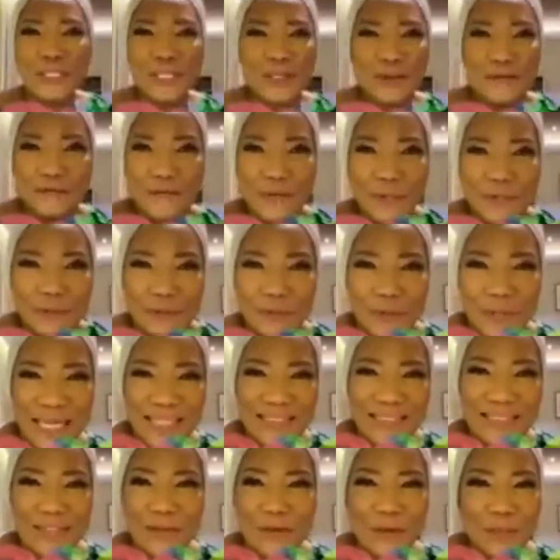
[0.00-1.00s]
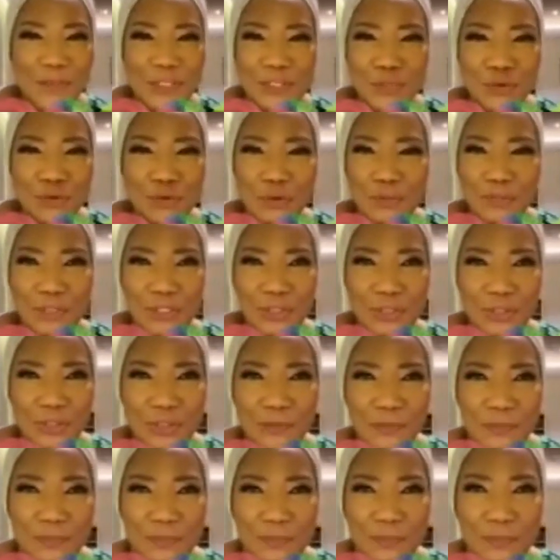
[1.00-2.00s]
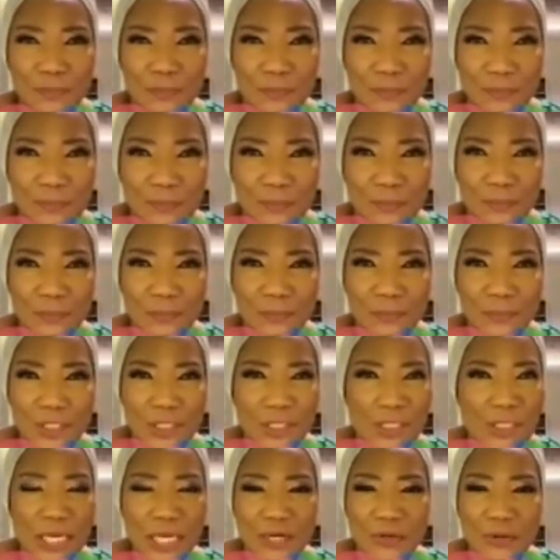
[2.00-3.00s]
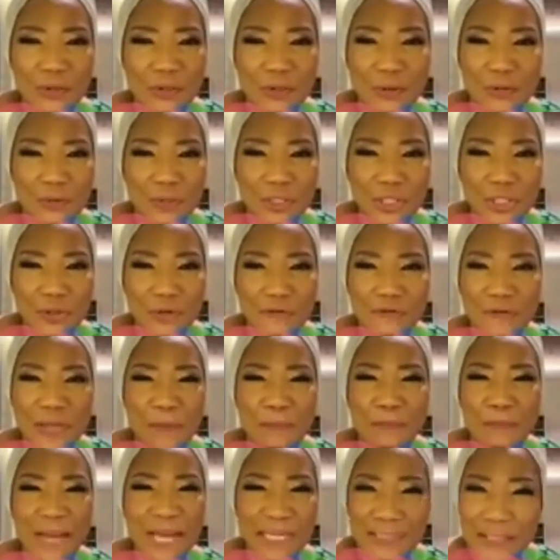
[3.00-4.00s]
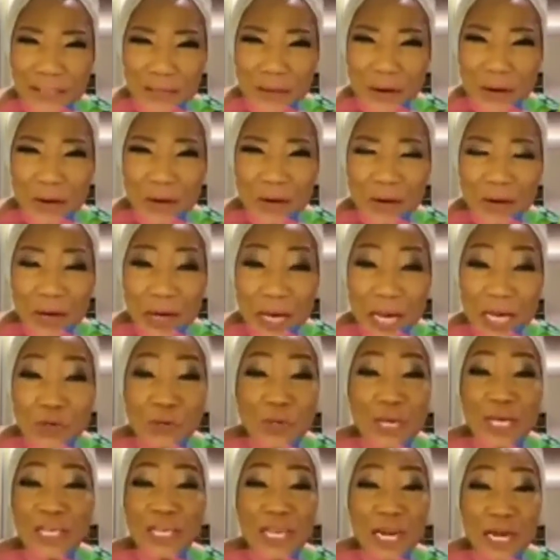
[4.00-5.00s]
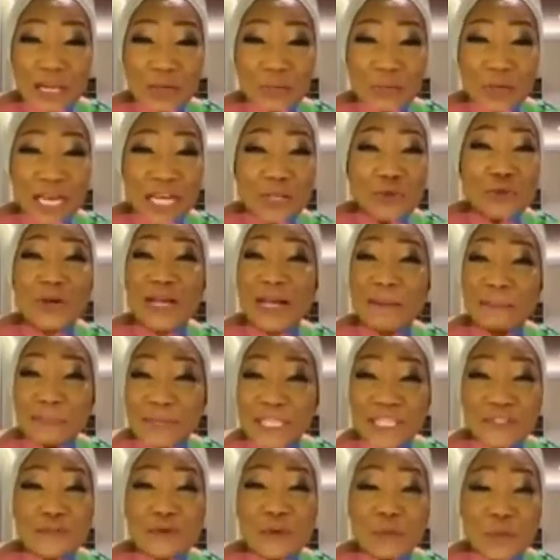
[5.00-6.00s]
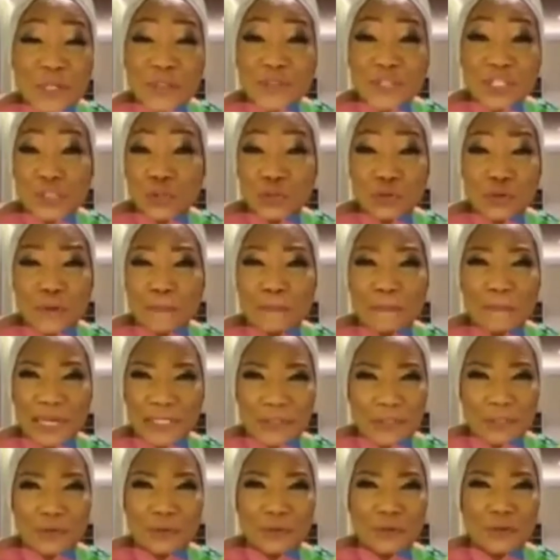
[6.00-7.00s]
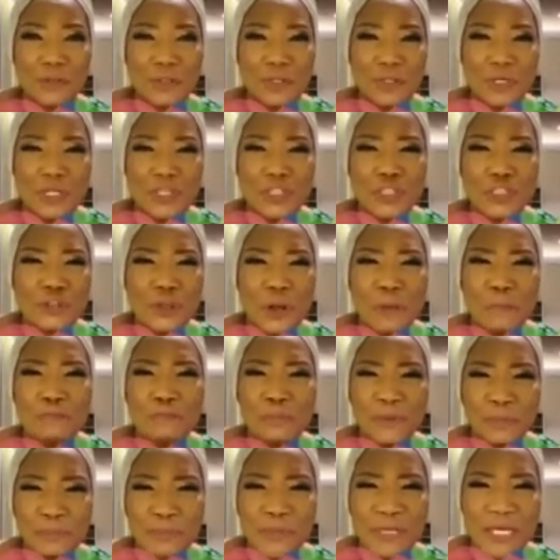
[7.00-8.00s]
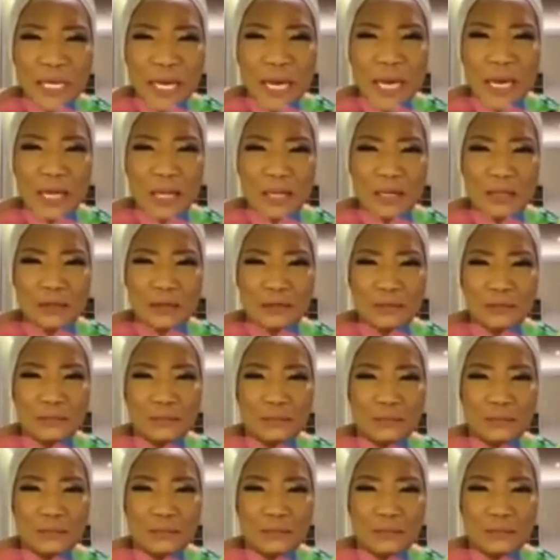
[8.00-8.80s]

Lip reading: not slavery. Let's stop this rubbish. It cannot continue. If you're a pastor and you are hearing me, and you can please forward this to your pastor, it is not biblical